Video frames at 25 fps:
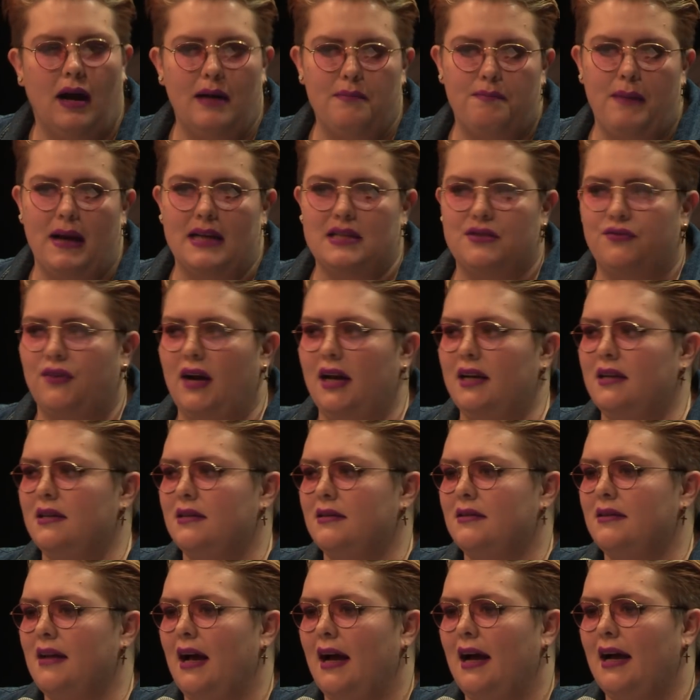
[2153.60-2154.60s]
my best
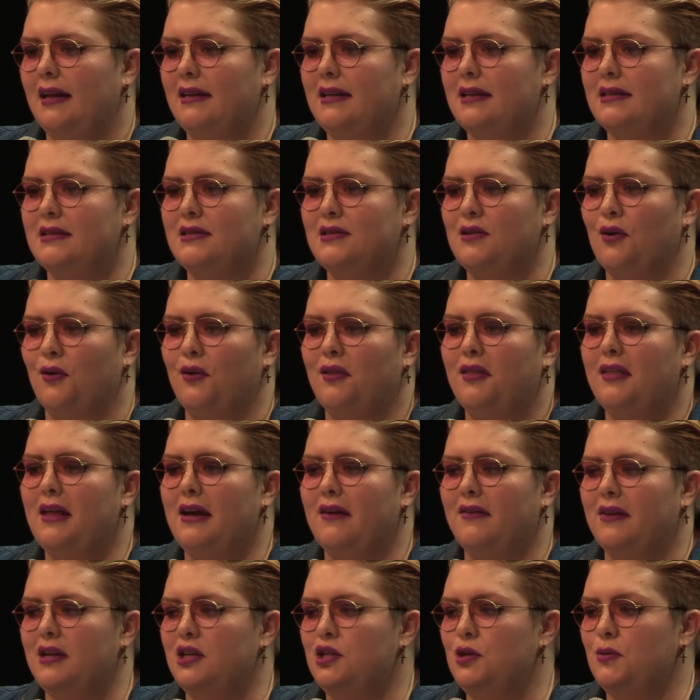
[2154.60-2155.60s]
friend, I had this sort of
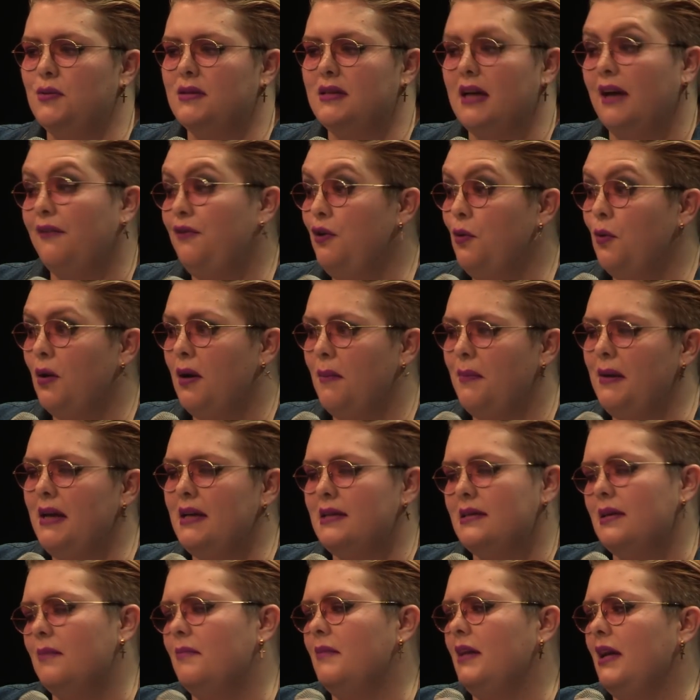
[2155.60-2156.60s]
theory. She was like, if you want to
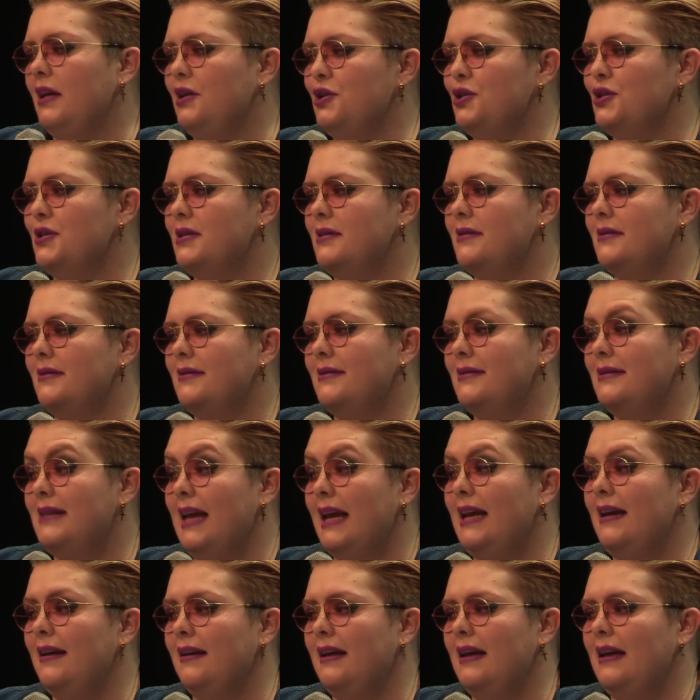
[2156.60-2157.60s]
be something, just
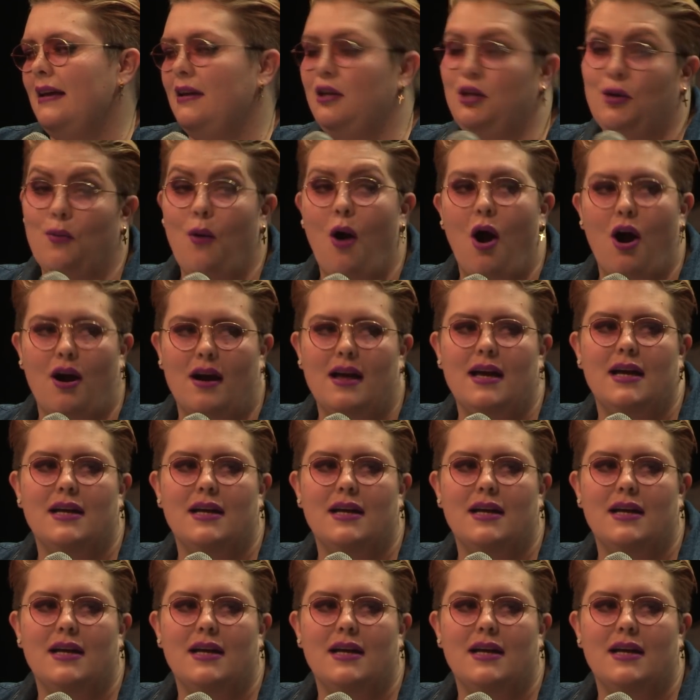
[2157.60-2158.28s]
say you are